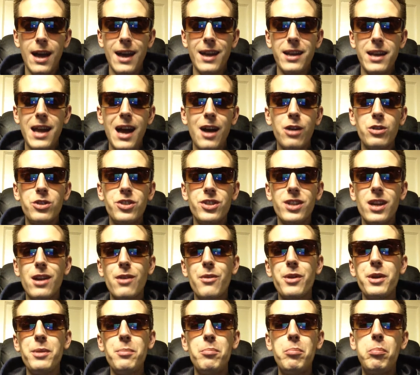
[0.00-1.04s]
And
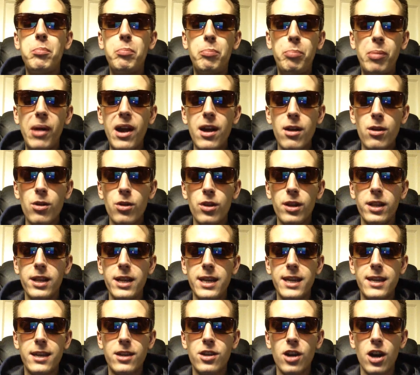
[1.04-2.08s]
Algieri
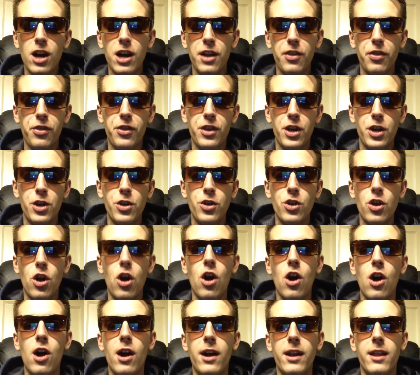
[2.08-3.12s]
barely got the
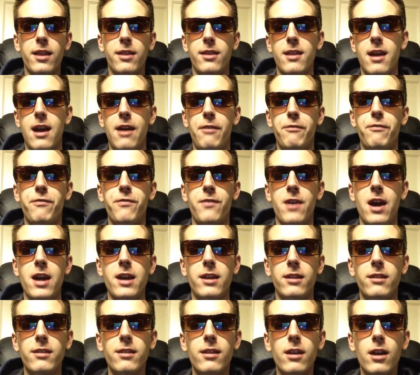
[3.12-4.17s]
nod in that
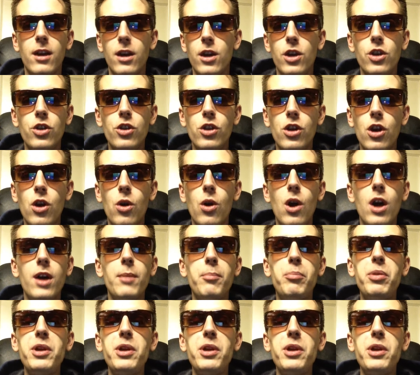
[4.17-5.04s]
fight, you know.